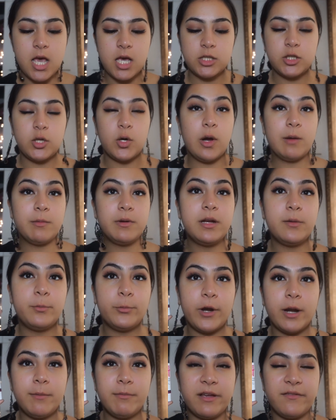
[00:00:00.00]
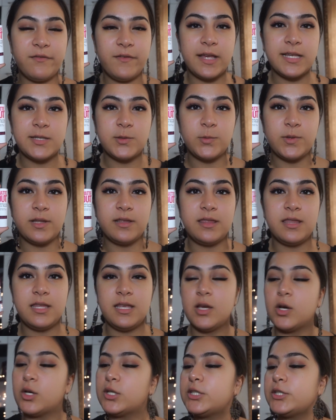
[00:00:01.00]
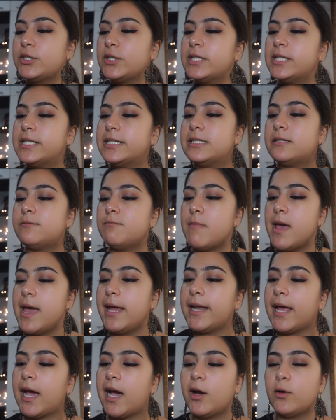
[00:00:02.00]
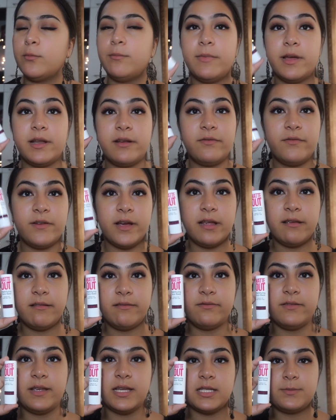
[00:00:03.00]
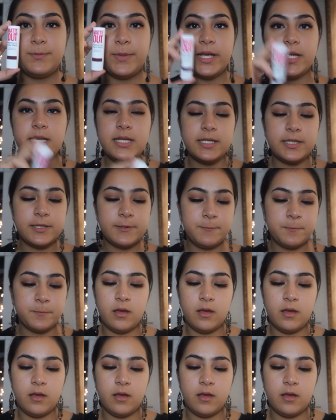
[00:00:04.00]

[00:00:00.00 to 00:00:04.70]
So I'm gonna prime my face with the Australis Matte Out Mattifying Face Base.